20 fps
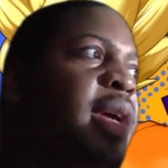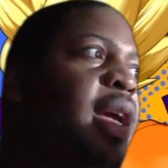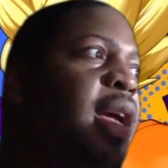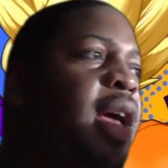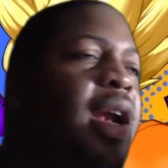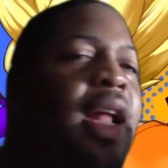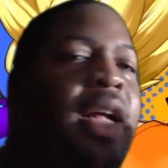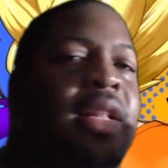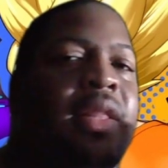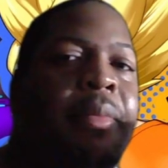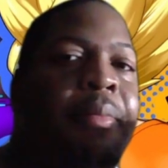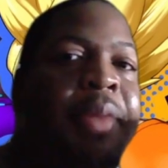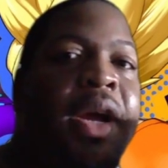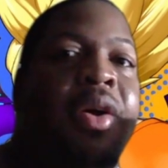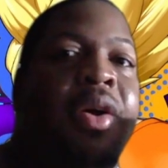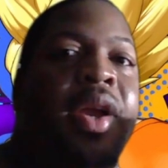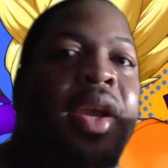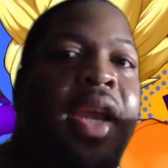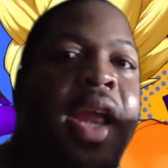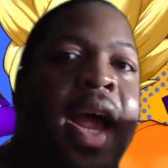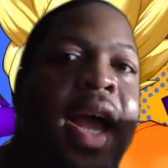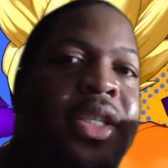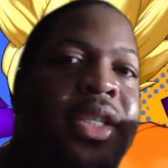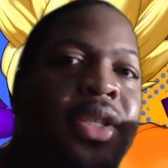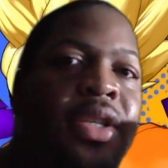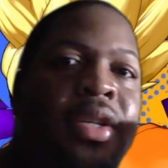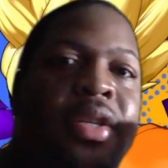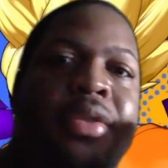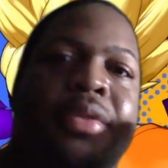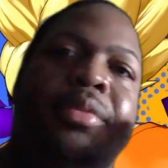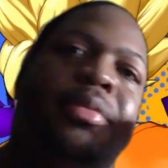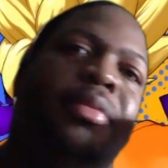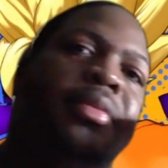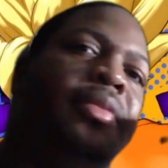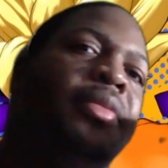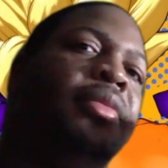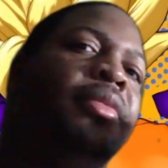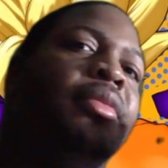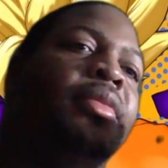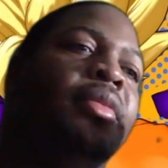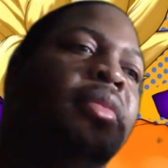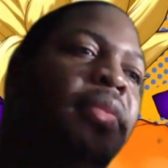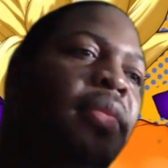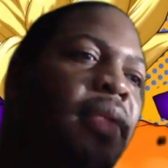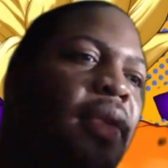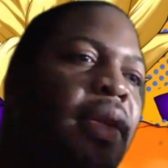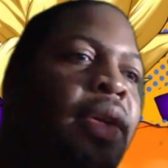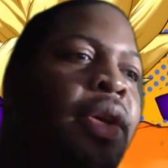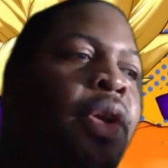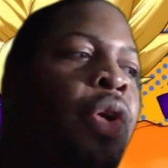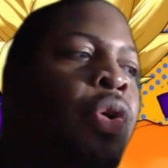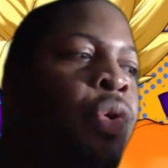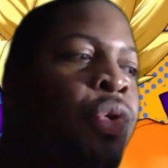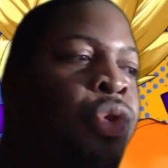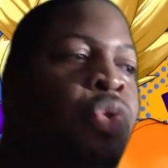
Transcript: kind of like the Baron Nashor. You know,